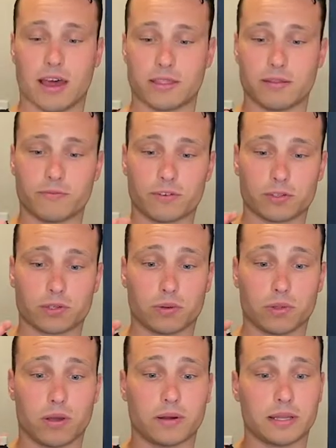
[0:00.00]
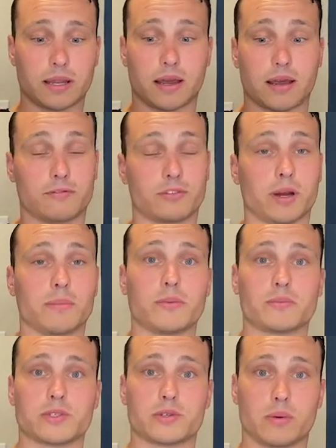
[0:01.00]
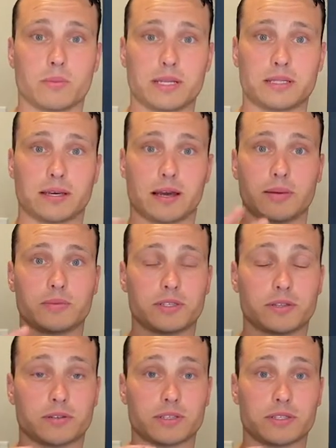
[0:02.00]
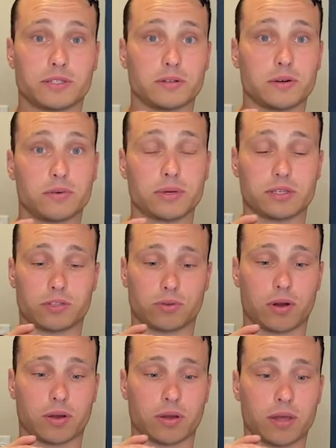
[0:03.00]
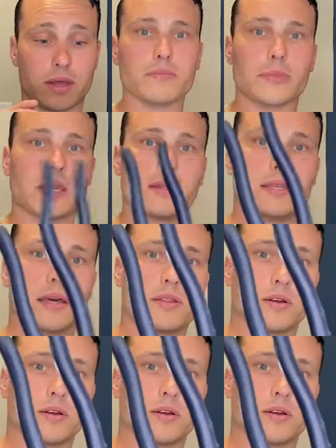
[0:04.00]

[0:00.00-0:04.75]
them for so long and I've dropped them so many times and they're still going strong. Now, the